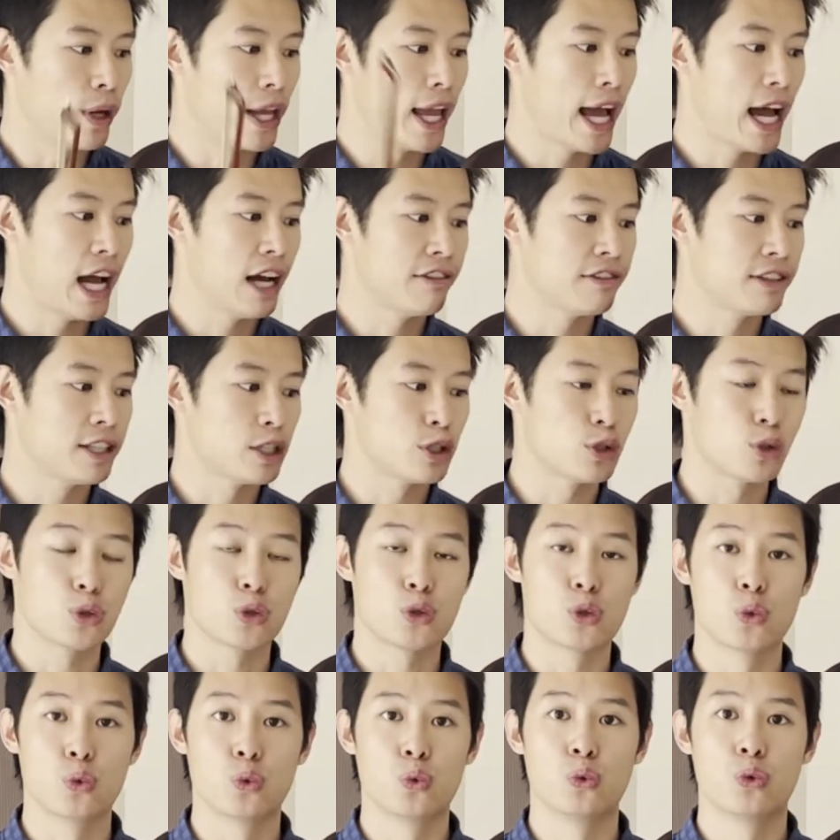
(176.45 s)
We have the
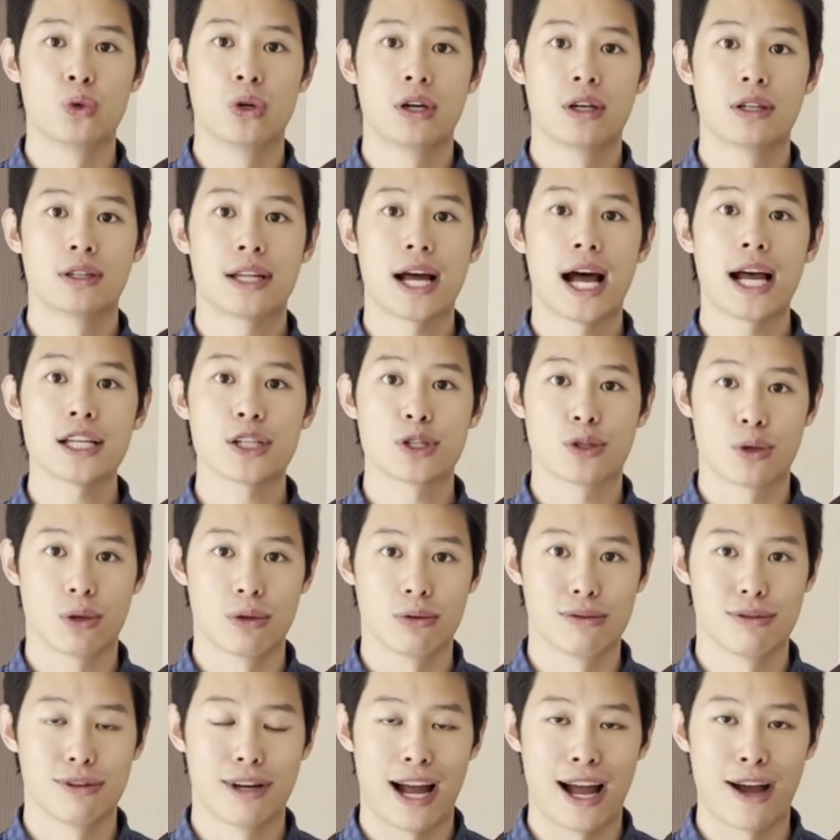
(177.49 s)
su
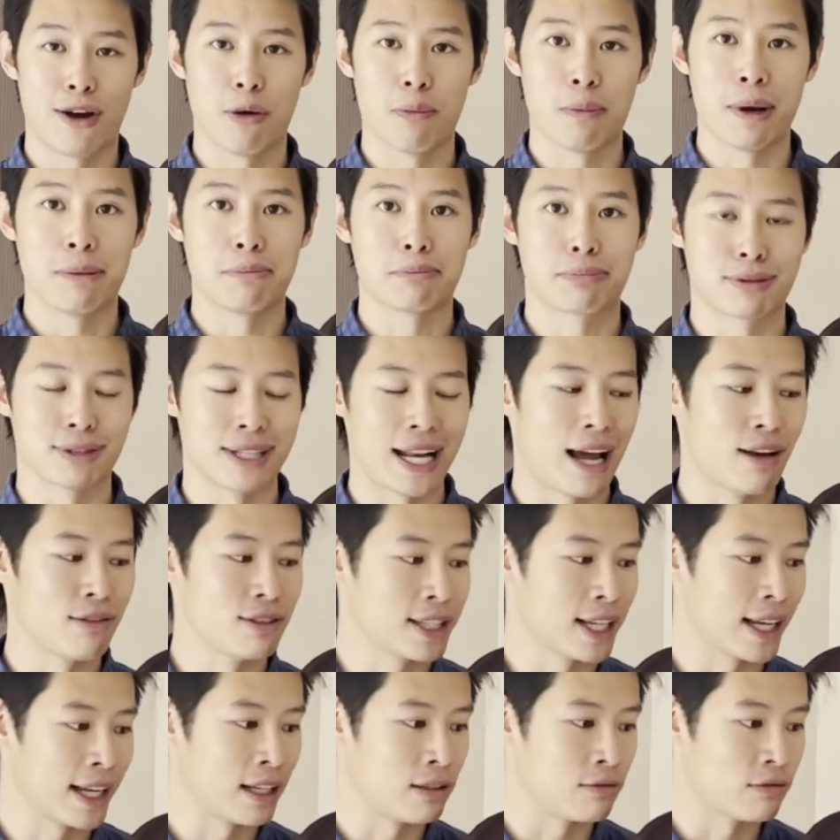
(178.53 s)
tasto, I hope I'm
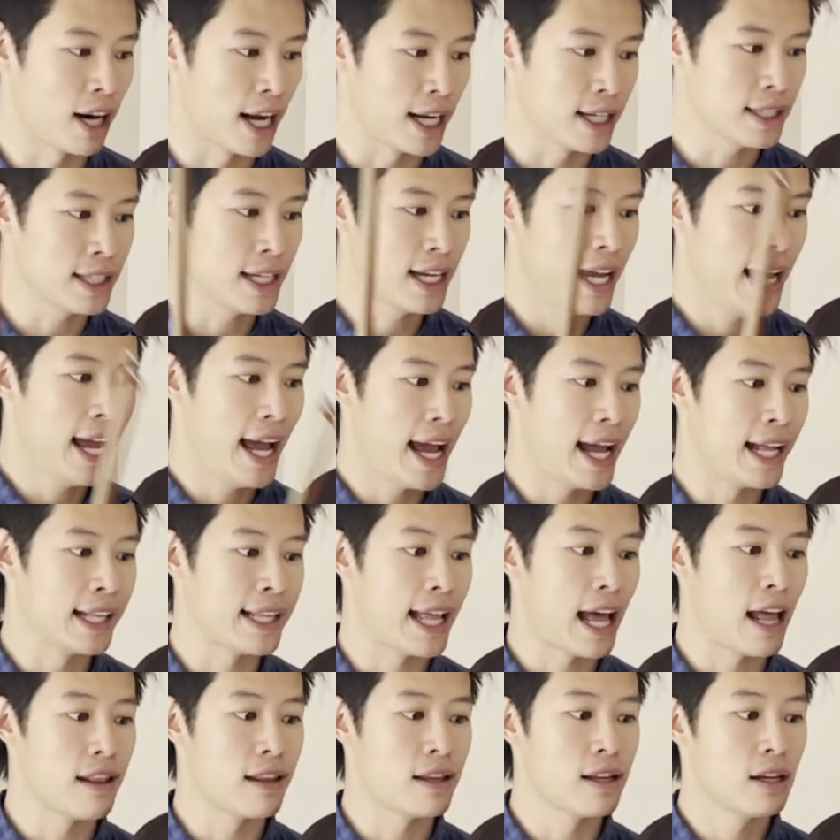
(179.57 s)
pronouncing it right,
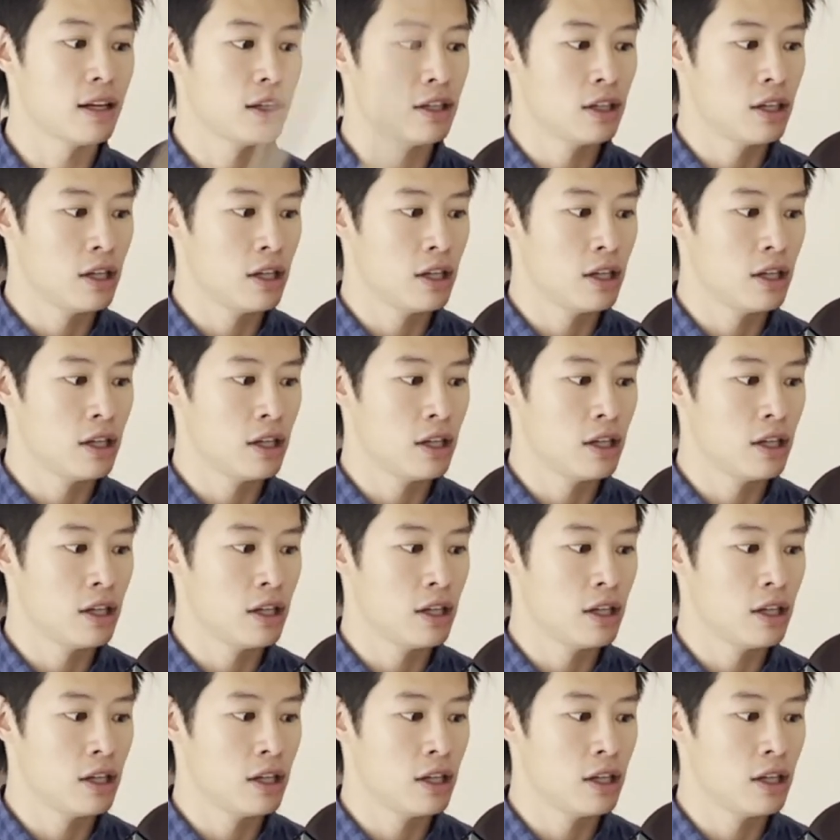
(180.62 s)
and then